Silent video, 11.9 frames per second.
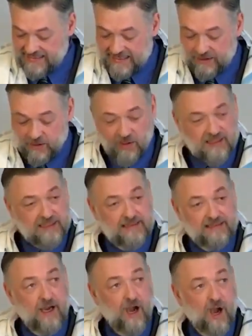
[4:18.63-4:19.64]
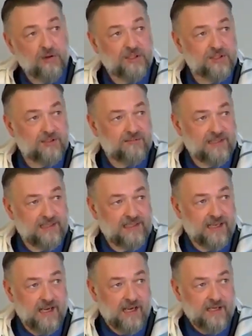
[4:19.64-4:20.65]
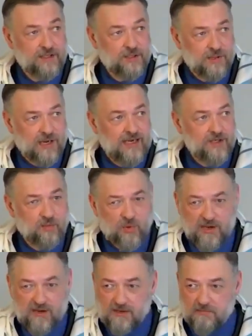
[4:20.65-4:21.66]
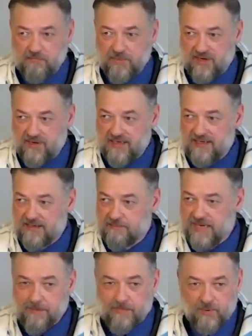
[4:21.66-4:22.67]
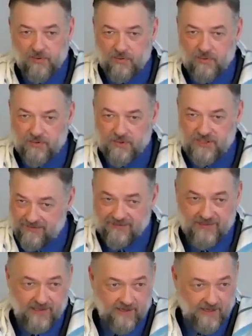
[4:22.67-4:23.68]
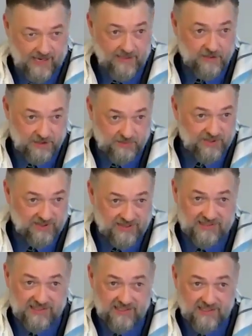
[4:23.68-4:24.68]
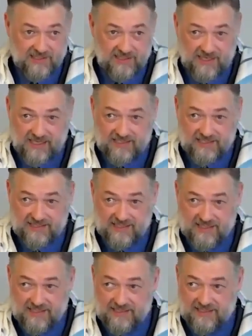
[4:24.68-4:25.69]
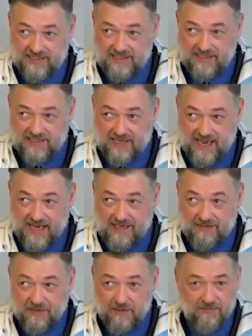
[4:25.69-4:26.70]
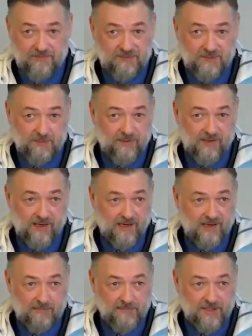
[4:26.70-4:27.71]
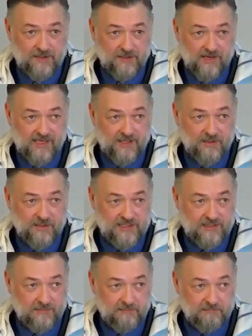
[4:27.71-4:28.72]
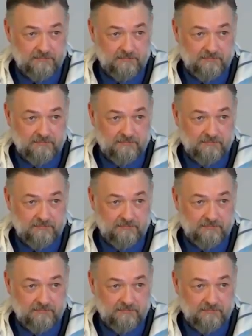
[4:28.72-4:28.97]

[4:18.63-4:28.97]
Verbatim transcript: He looked at the host of these strange, weird, bearded people who definitely are not Egyptians, and he said, uh, I don't know who these people are, and I'm not sure I can trust them.